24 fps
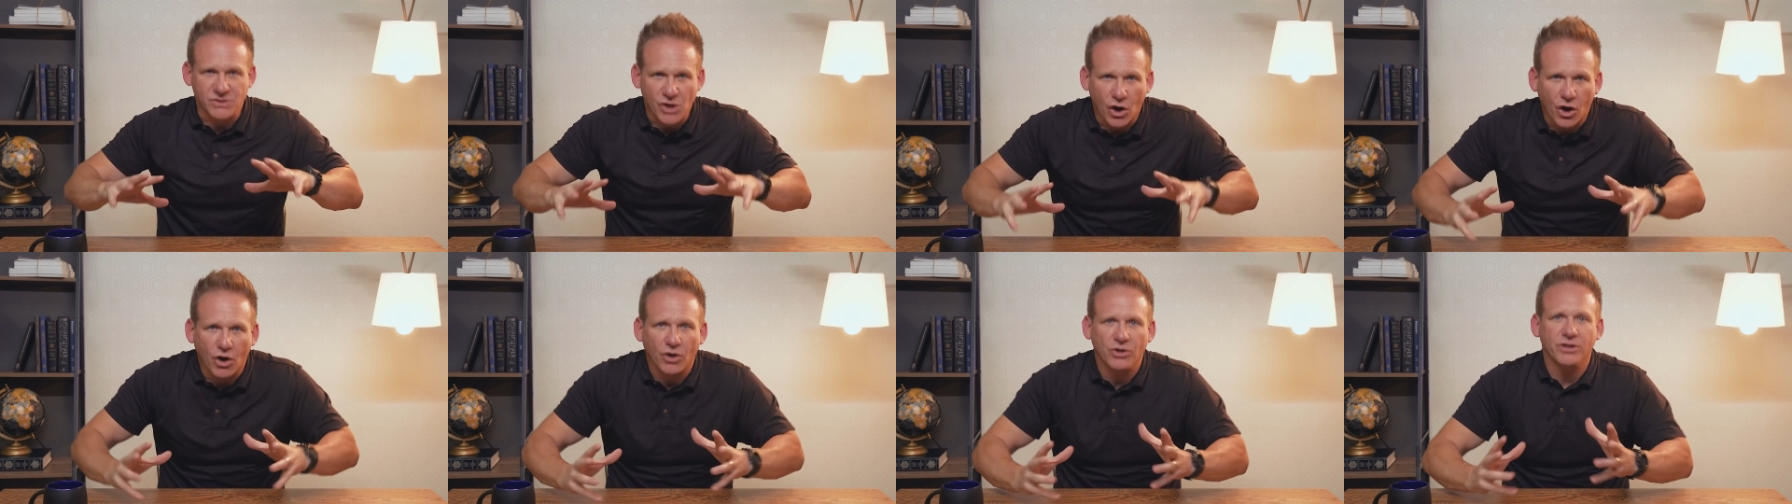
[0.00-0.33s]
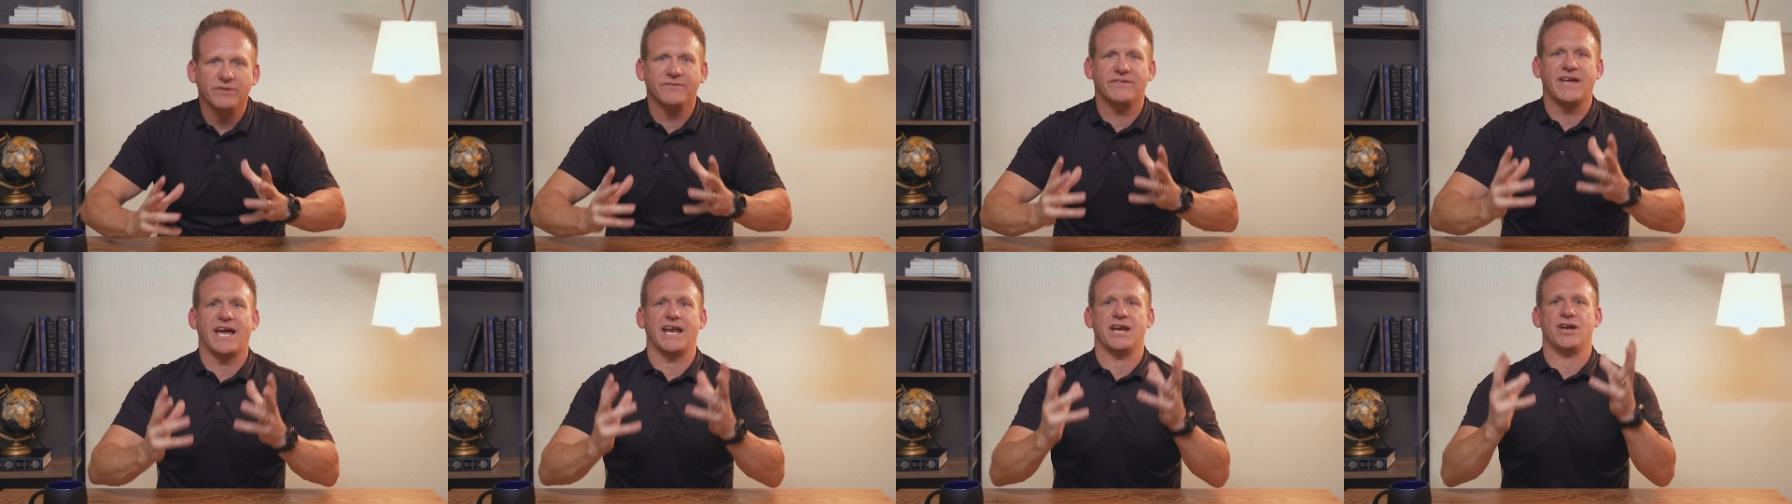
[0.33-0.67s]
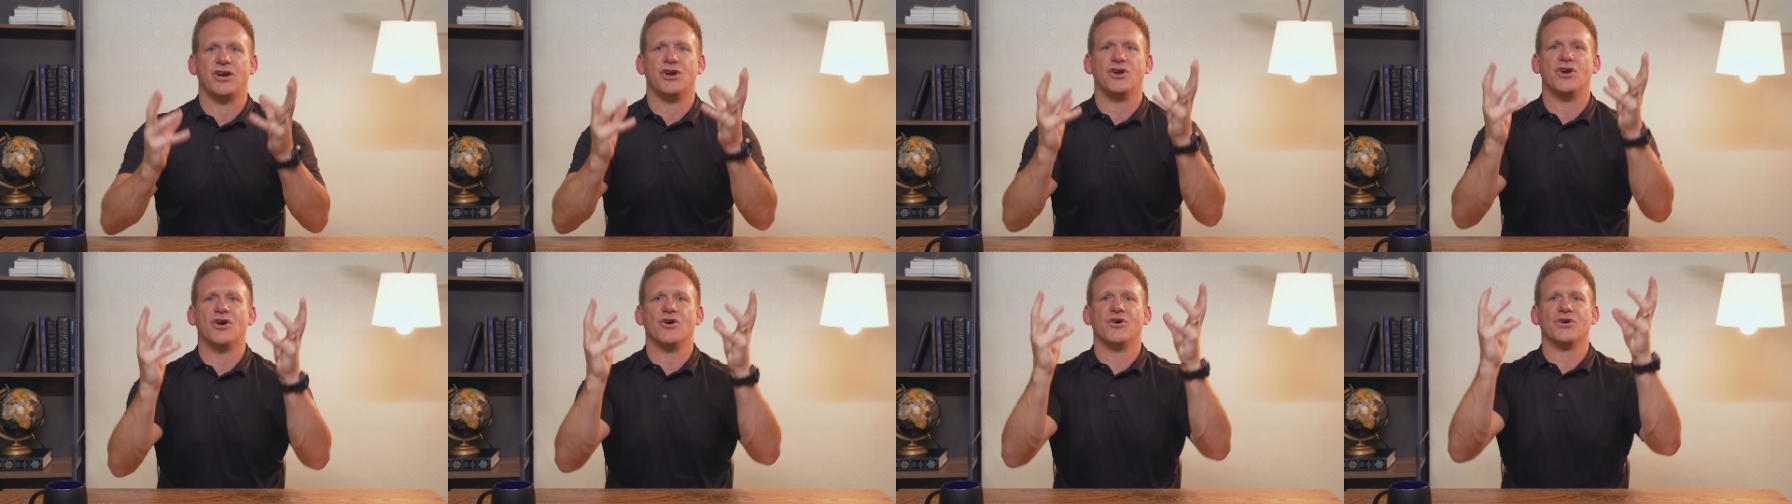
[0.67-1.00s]
all of that
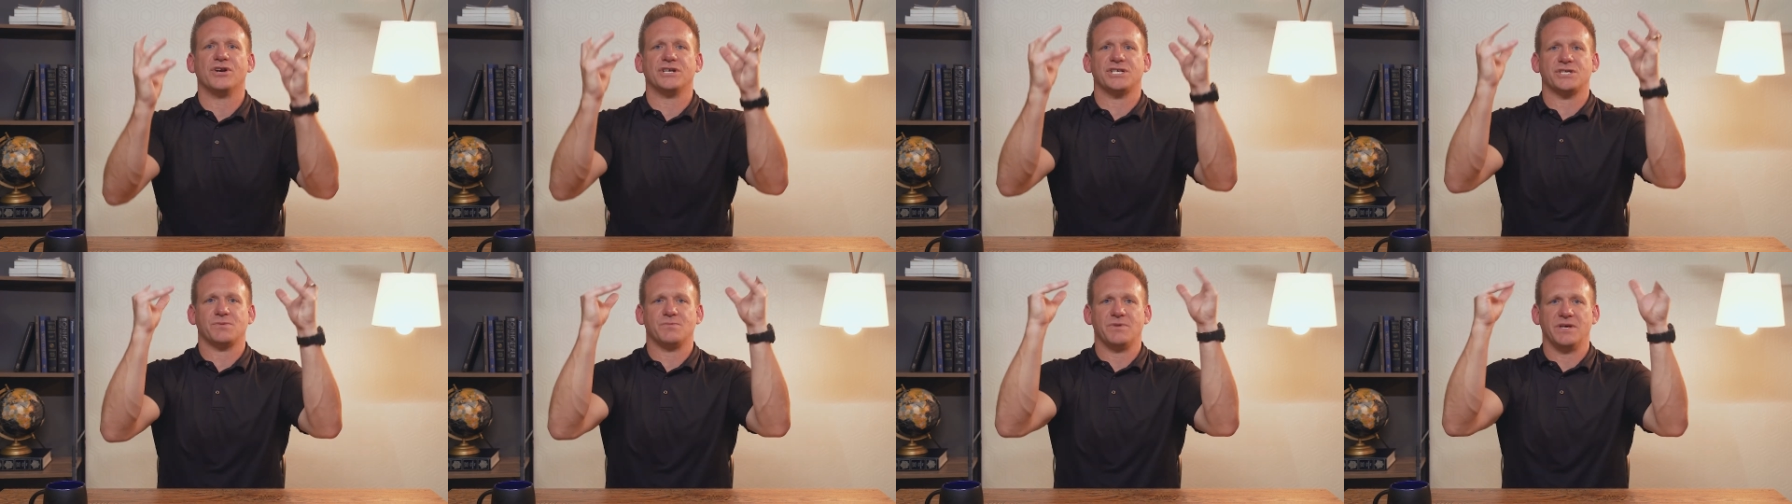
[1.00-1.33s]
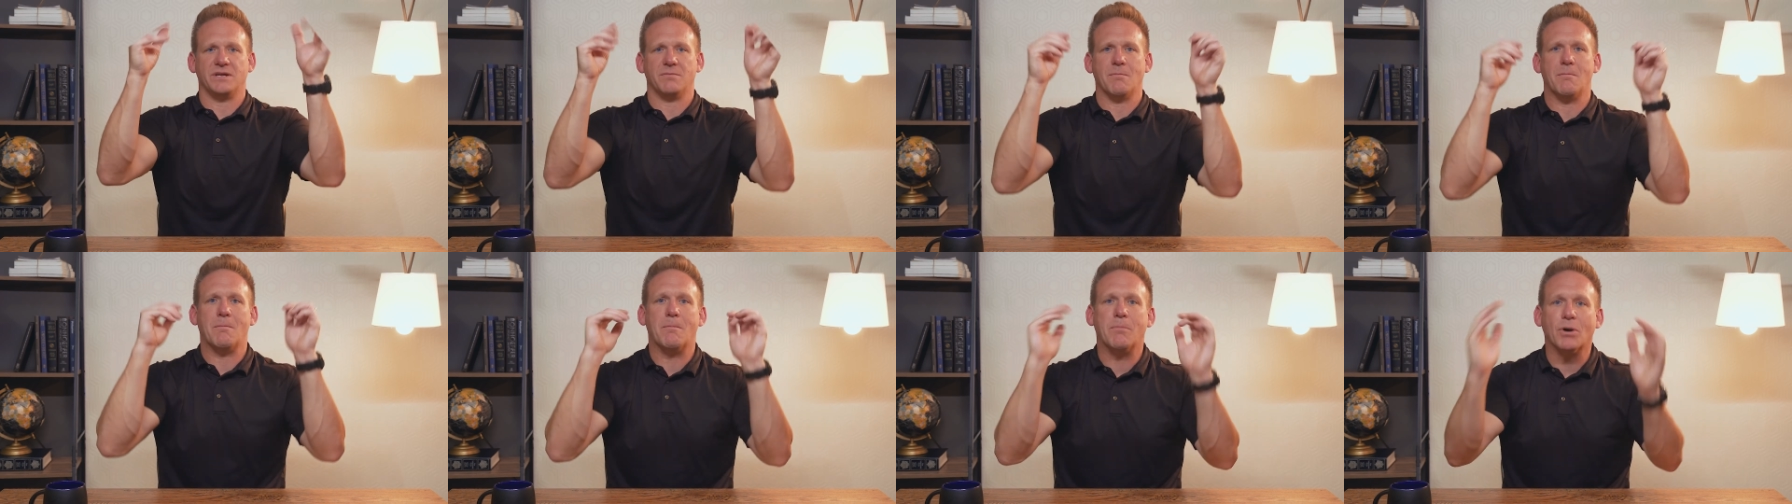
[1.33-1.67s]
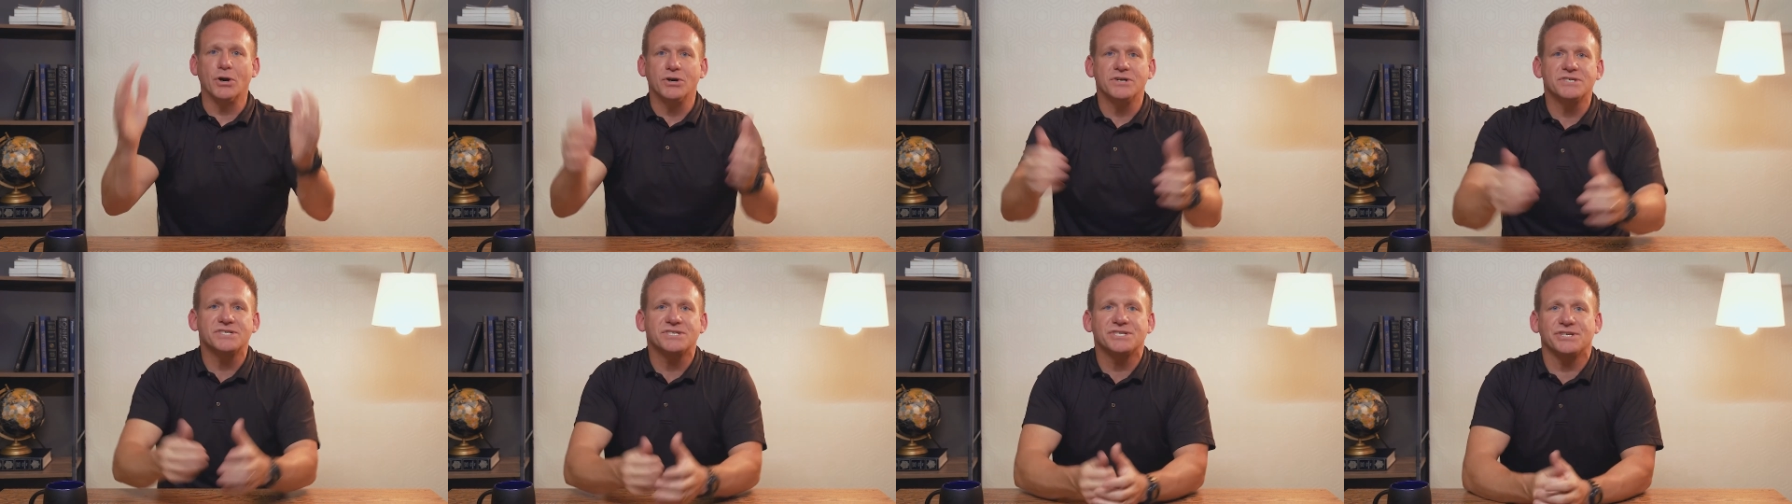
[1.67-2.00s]
nourishment
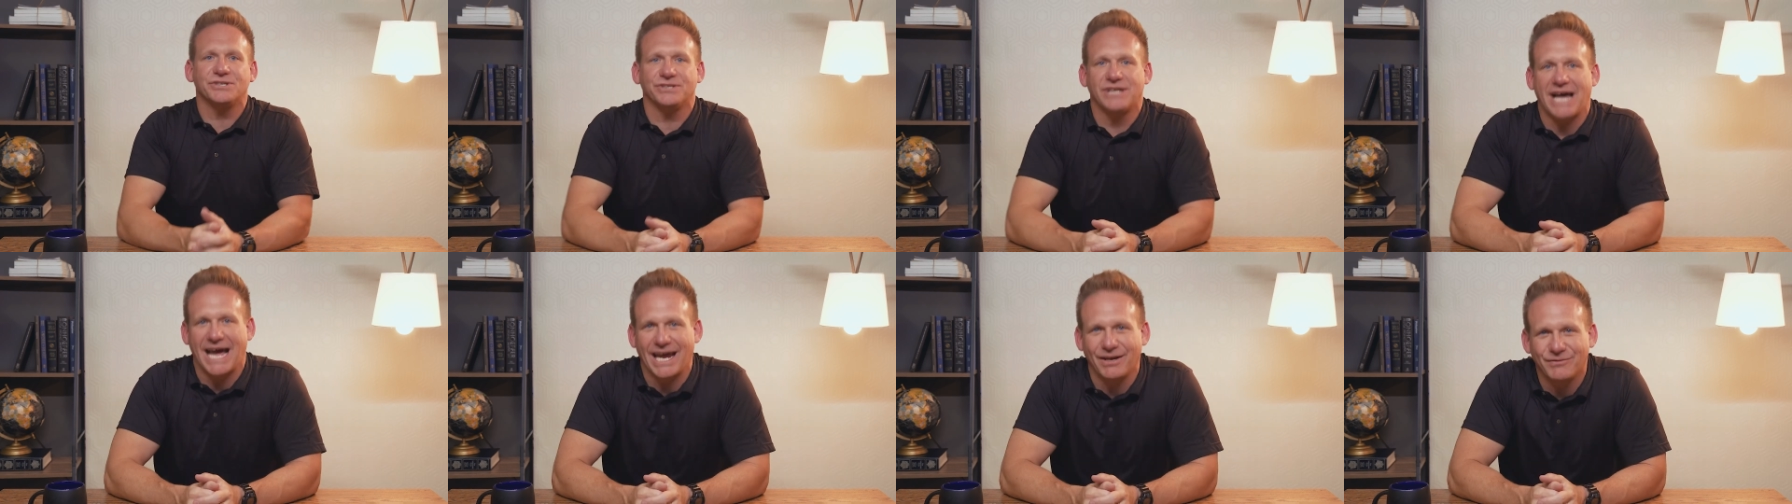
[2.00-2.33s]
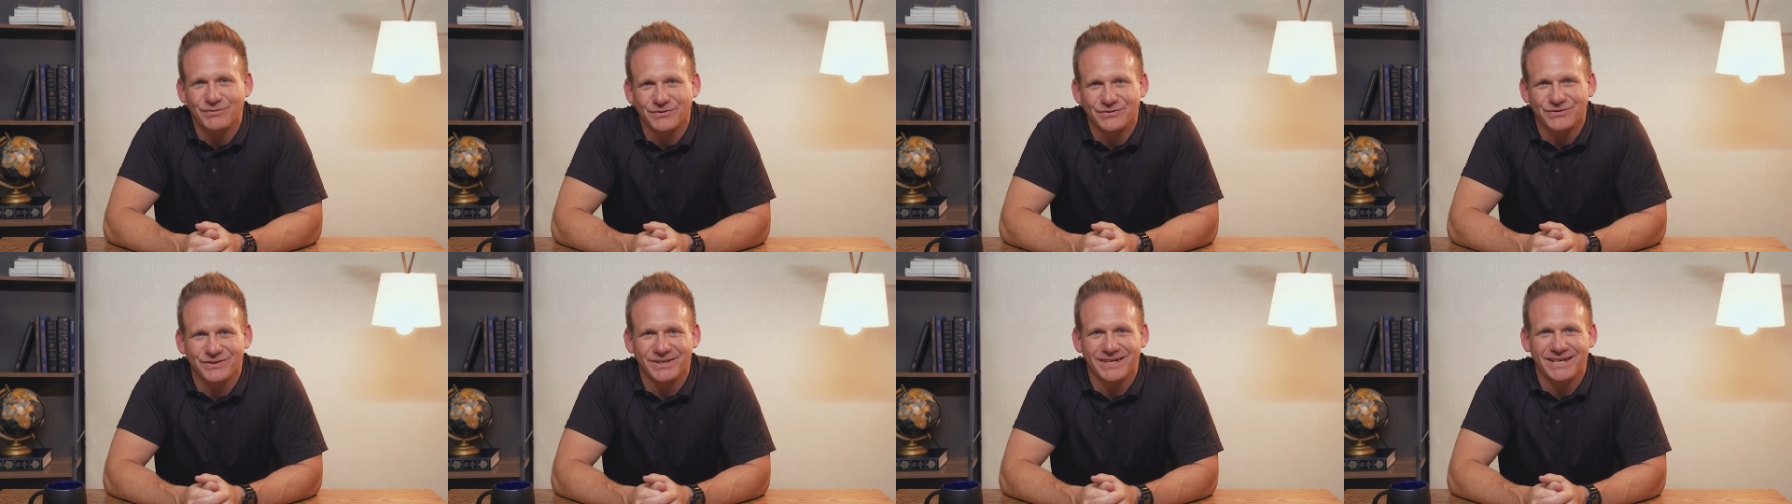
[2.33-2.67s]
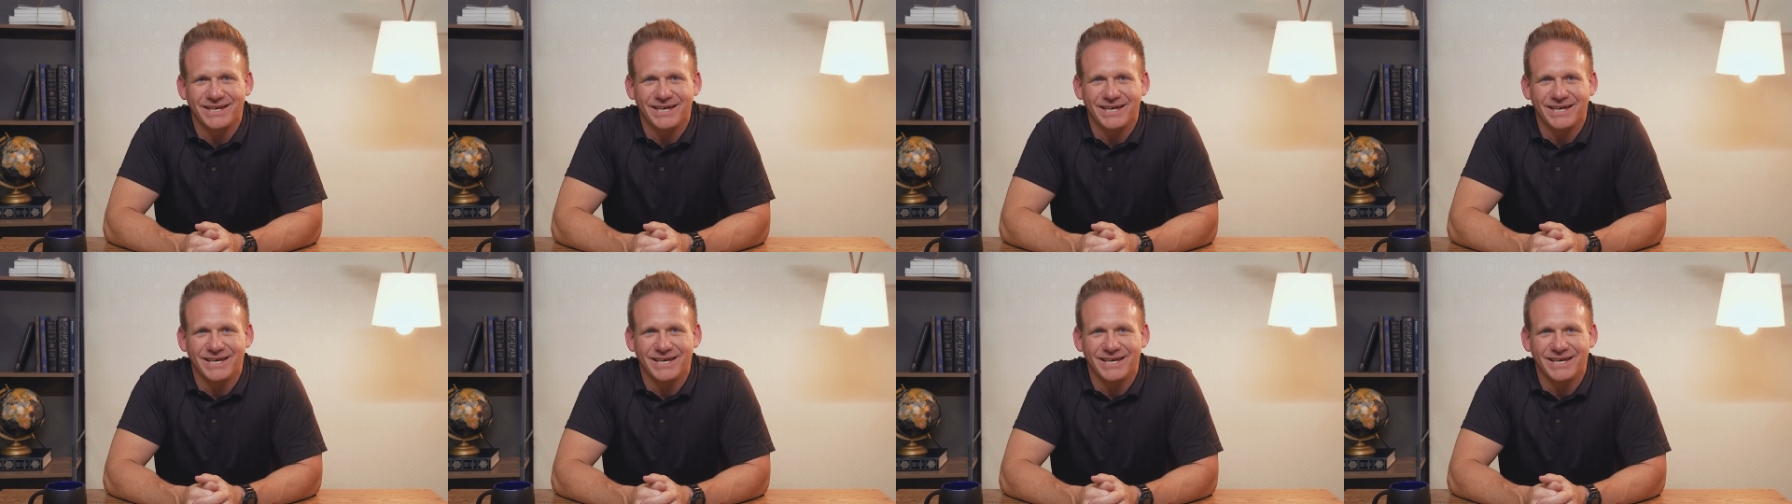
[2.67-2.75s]
bursts to life.